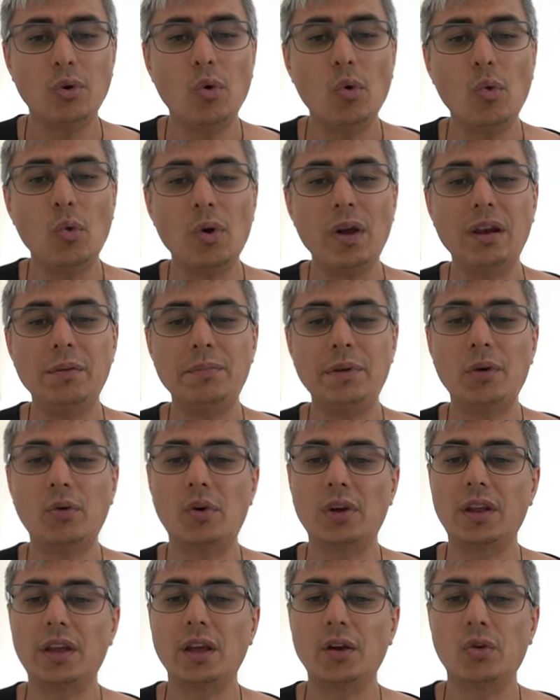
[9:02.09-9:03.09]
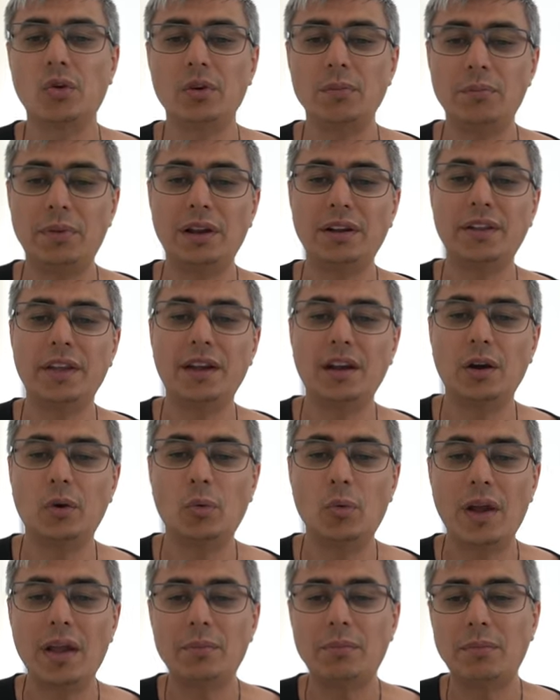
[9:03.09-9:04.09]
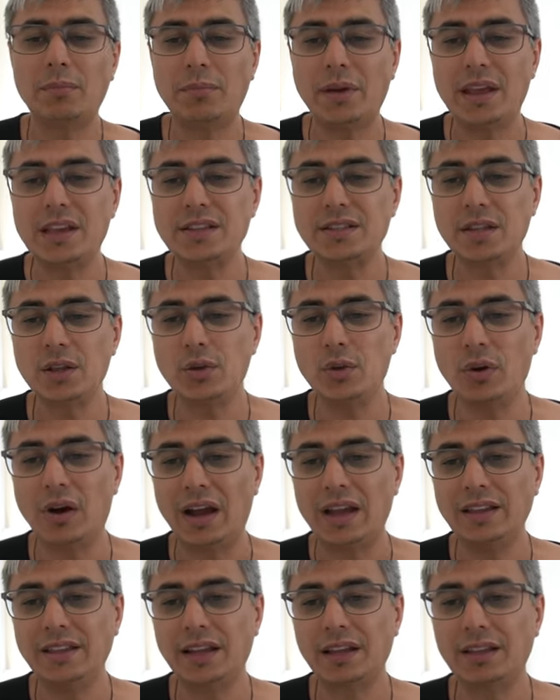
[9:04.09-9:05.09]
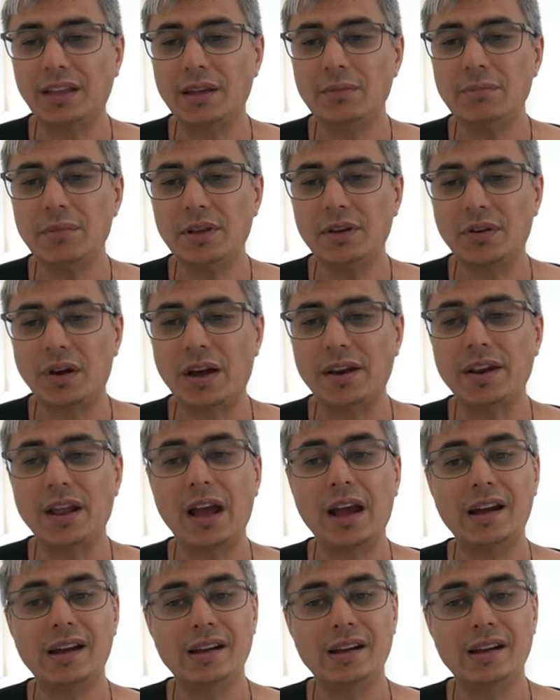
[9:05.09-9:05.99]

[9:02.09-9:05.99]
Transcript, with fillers: who will be working on building a web-based UI that can be run